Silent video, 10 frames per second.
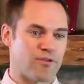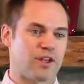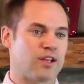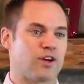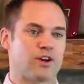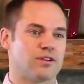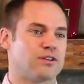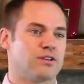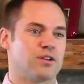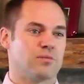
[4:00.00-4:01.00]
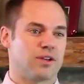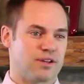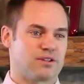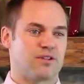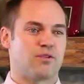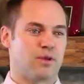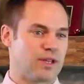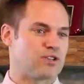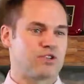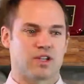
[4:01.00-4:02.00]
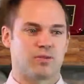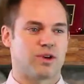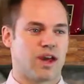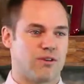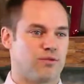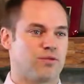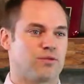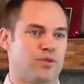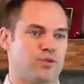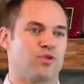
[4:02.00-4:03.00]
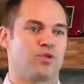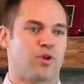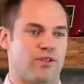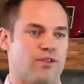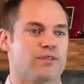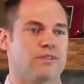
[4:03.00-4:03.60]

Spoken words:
every year because of the relationship we have with TruNorth